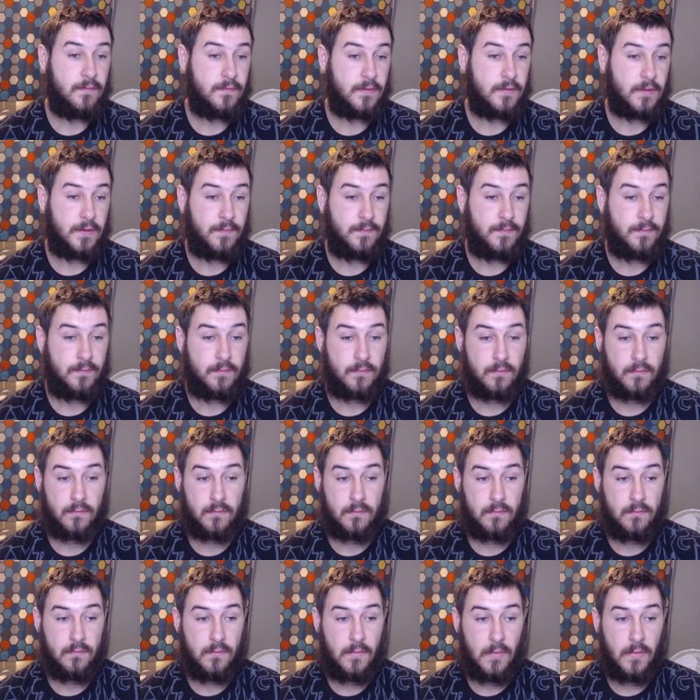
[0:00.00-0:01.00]
So,
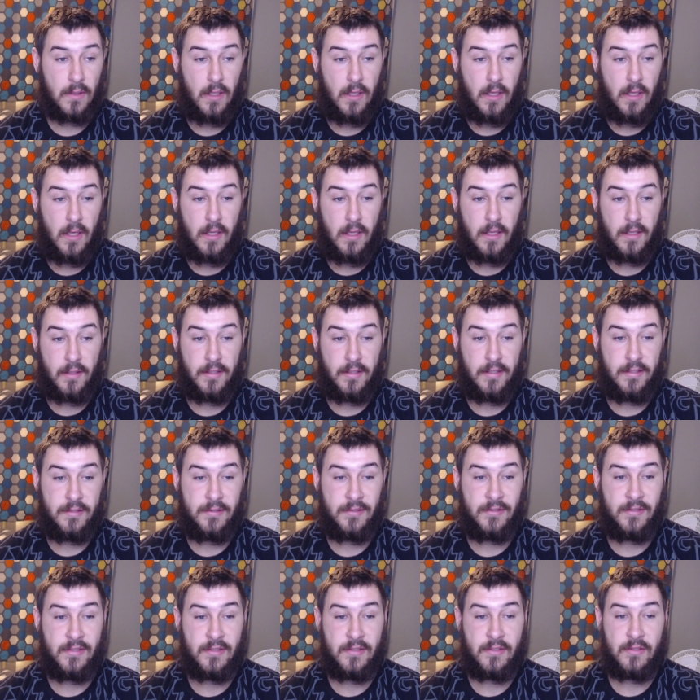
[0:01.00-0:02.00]
in
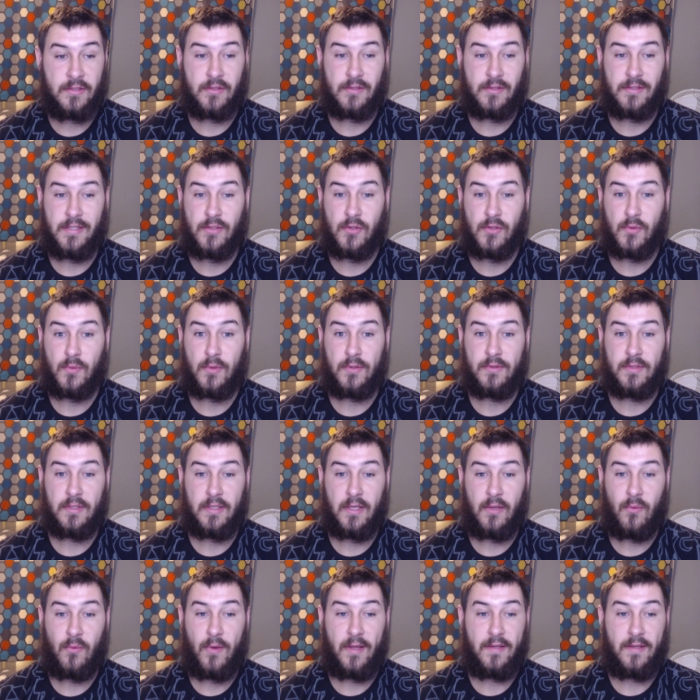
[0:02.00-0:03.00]
New Zealand is a natural
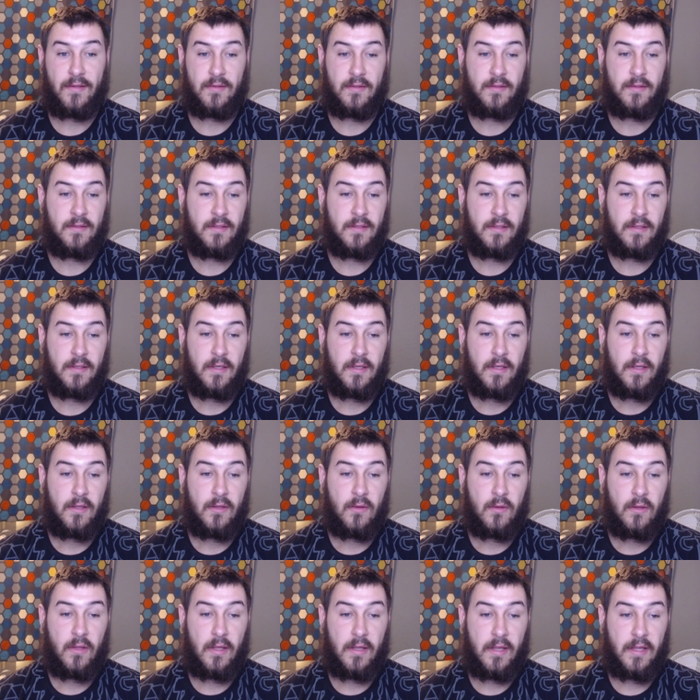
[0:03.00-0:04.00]
wonderland waiting,
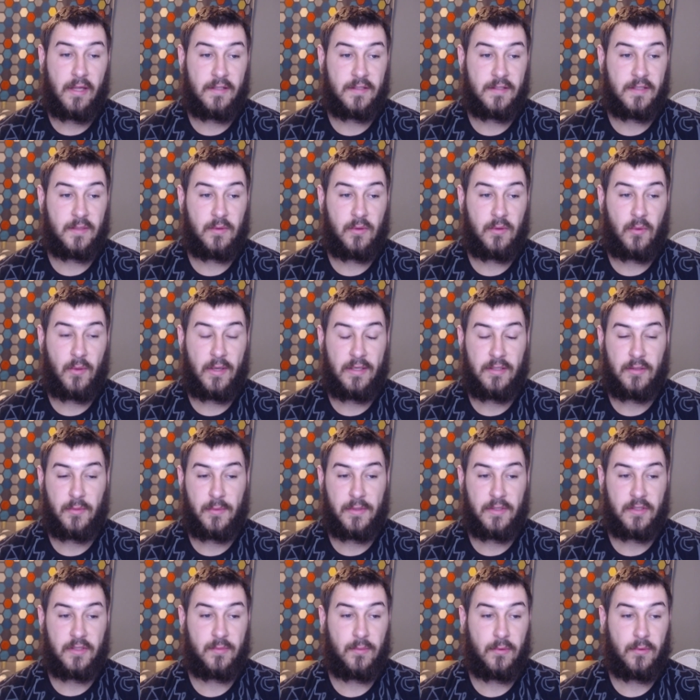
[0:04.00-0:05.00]
that's simply waiting to be
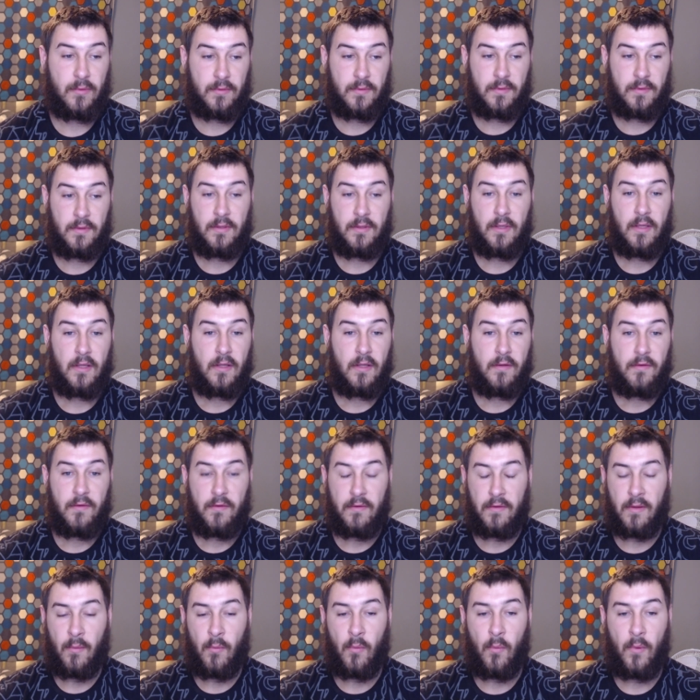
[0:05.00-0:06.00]
explored.
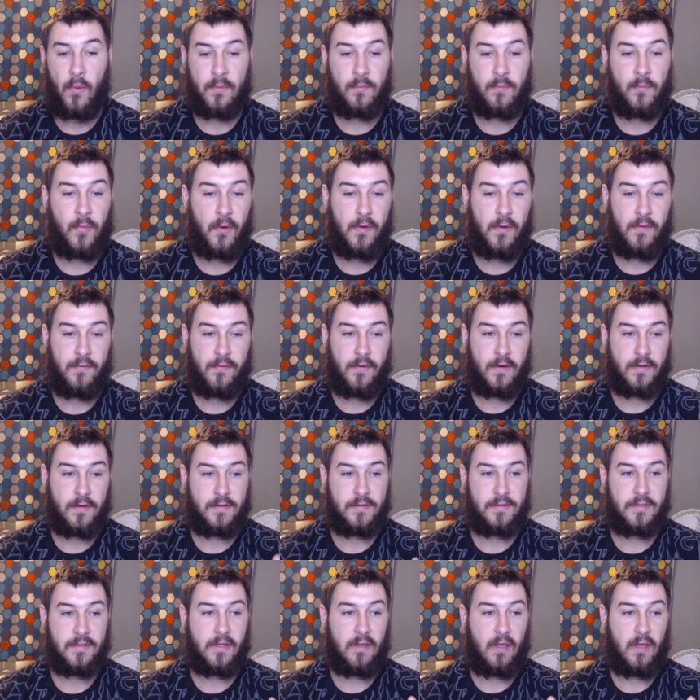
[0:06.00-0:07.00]
Number one point for us
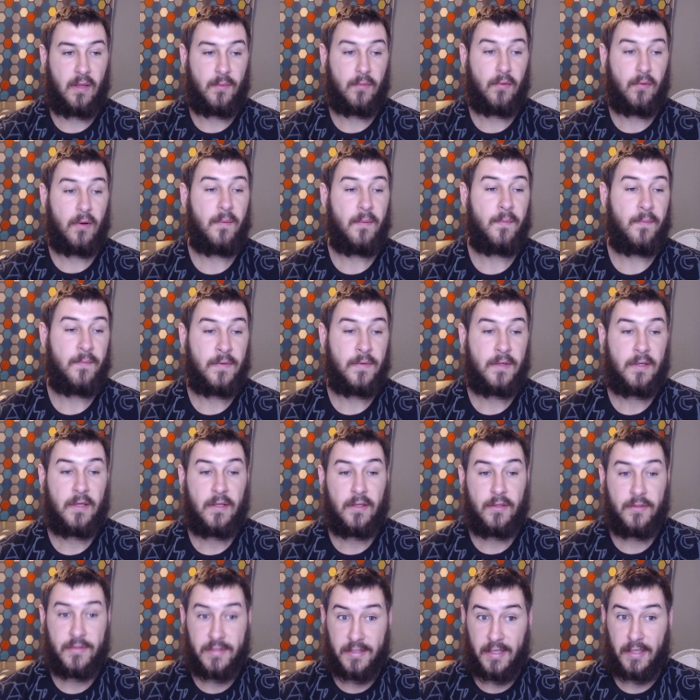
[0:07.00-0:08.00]
is the climate, right?
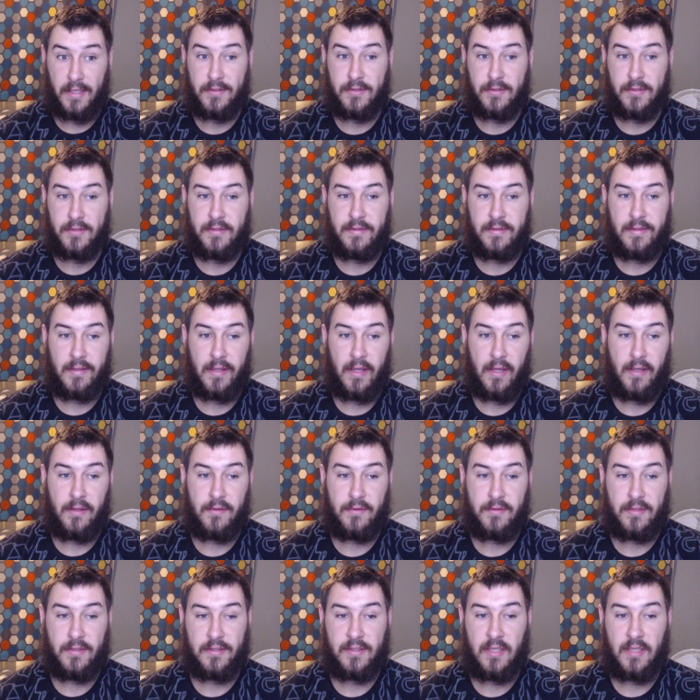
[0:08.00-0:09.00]
New Zealand is a,
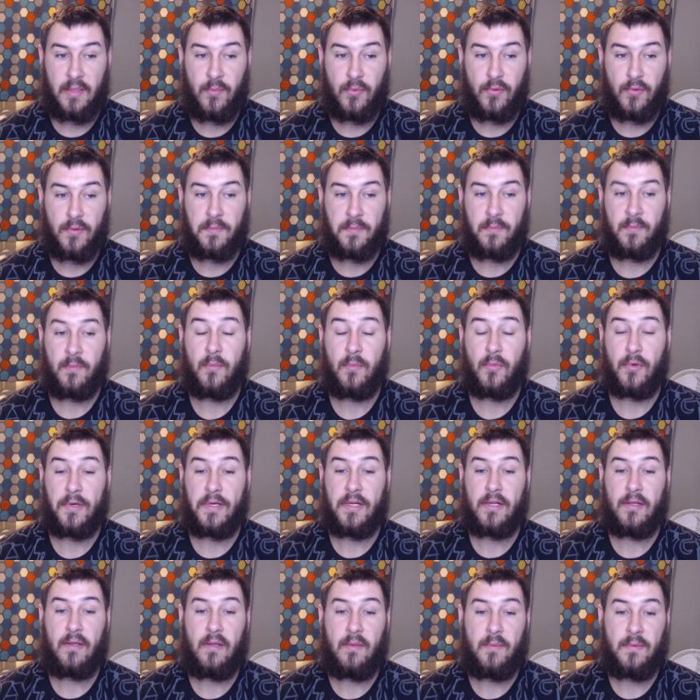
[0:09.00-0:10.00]
is a temperate marine
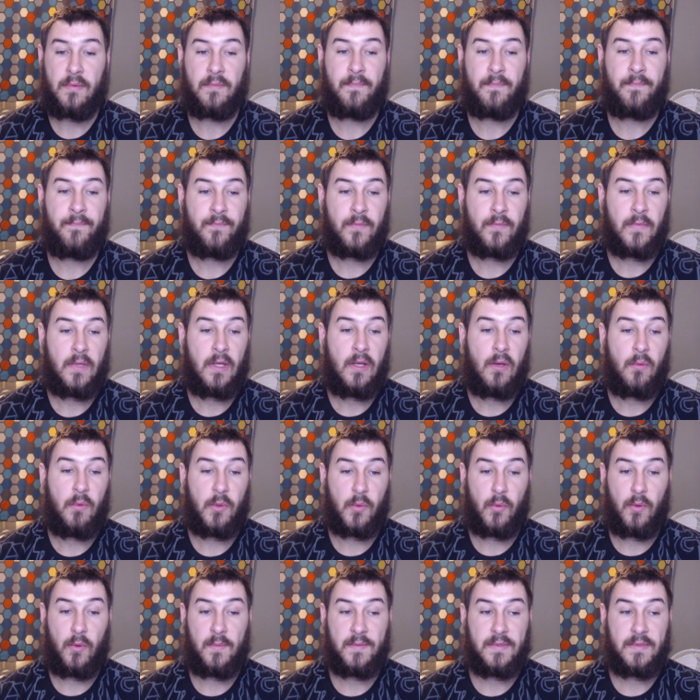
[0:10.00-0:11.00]
climate with
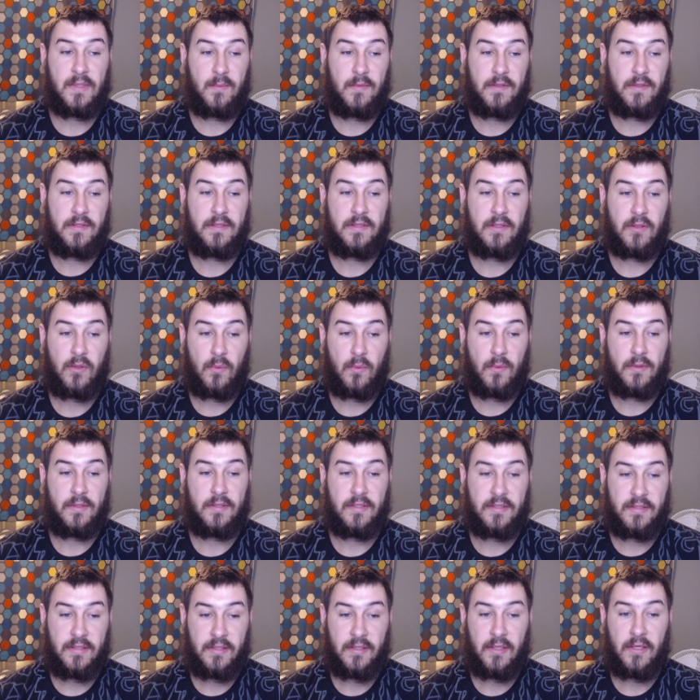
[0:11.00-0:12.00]
warm summers and cool winters.